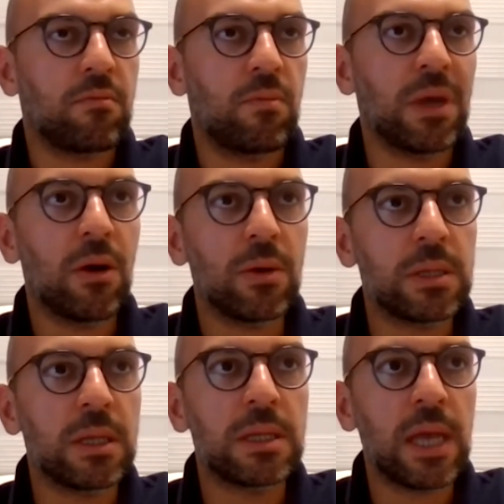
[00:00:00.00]
because
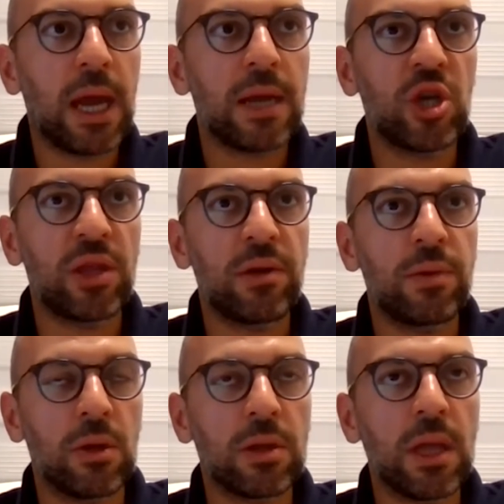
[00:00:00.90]
the desired gender
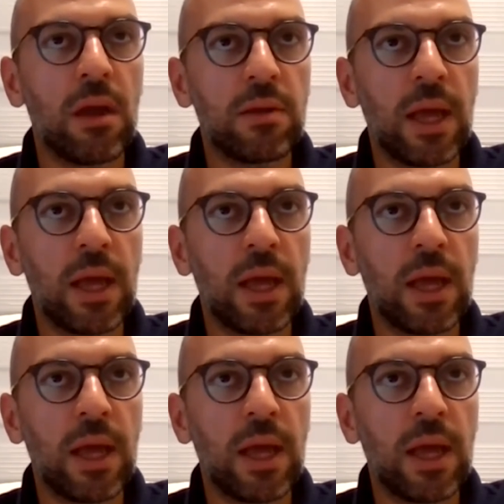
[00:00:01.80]
is not there,